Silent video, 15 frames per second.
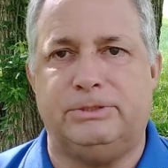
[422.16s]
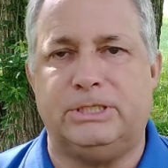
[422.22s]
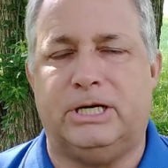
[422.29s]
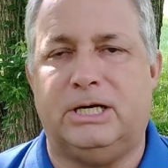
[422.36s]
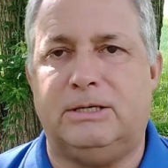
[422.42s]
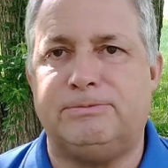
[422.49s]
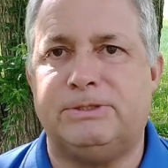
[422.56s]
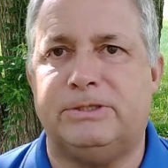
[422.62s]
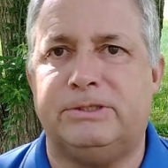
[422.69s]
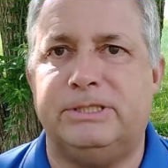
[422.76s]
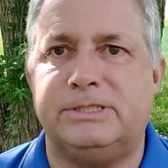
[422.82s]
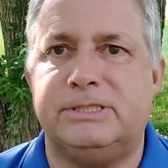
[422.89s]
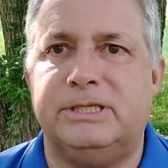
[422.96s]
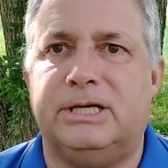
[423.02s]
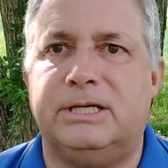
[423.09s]
job, so
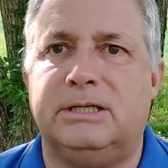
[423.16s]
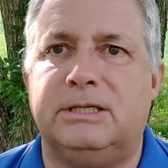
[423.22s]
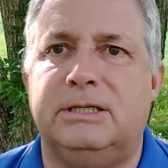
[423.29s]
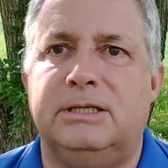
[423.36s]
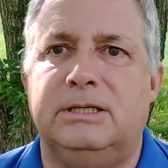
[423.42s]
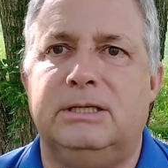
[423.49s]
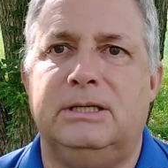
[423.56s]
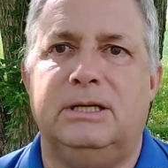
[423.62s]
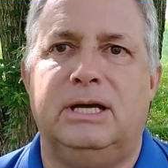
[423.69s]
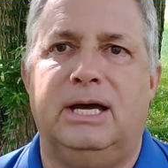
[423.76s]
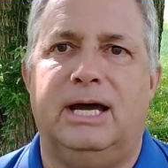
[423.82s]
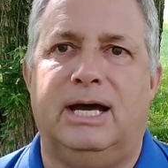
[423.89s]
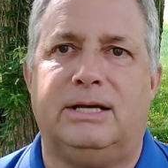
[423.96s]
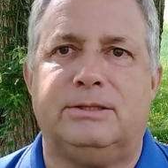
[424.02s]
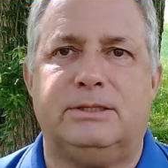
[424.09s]
he's not
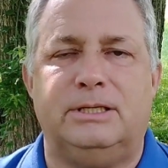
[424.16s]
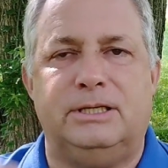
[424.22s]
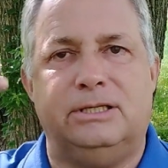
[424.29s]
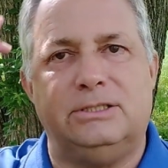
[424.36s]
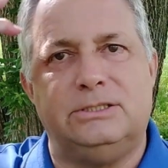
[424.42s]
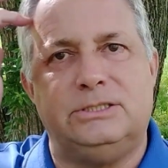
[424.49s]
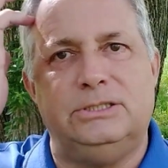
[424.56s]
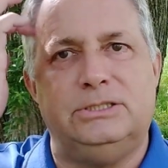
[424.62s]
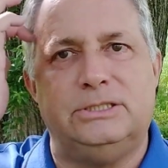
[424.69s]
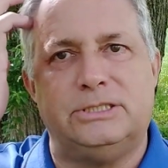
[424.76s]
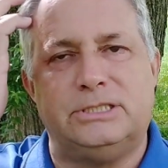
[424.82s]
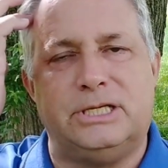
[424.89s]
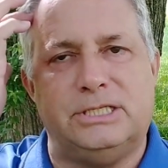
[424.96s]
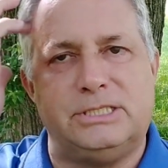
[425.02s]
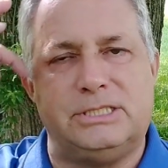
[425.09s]
out there to
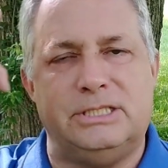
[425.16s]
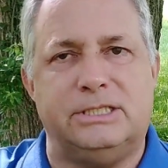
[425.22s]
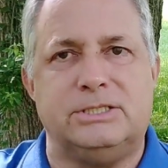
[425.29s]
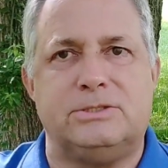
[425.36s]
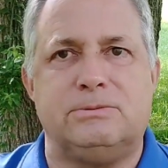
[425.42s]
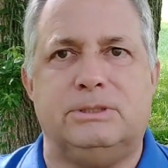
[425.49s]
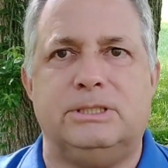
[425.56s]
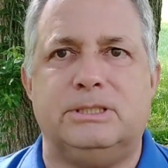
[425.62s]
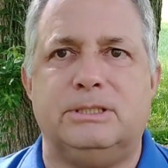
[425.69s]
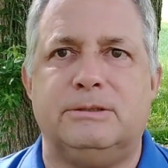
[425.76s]
discuss things with.